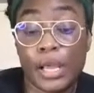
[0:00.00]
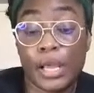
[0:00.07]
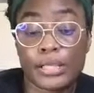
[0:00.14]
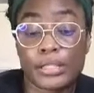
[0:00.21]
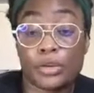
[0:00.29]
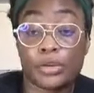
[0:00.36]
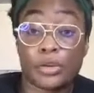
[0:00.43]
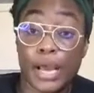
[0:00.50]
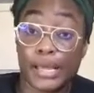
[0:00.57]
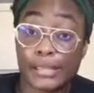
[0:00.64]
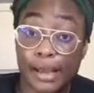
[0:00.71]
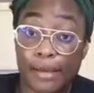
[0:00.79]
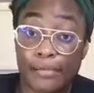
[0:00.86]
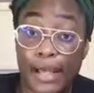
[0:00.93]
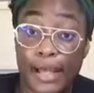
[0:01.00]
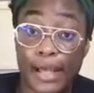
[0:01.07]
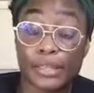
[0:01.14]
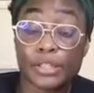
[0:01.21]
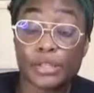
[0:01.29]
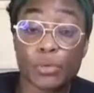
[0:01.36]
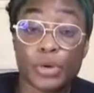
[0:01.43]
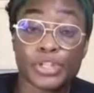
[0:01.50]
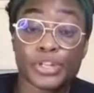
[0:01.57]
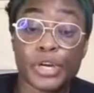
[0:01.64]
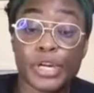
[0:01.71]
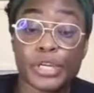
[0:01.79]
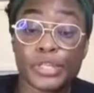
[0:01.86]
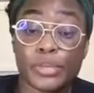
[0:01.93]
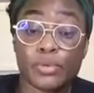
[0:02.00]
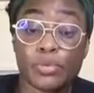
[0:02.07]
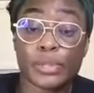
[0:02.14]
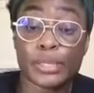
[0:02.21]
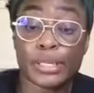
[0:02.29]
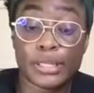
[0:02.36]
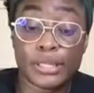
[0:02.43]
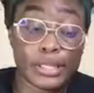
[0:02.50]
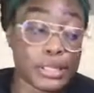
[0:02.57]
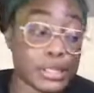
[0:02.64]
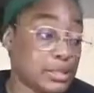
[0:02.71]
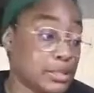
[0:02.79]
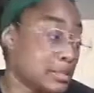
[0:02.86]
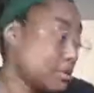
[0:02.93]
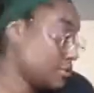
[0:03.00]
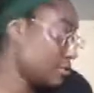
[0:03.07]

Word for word: so you guys have that. So what you're gonna do with this is,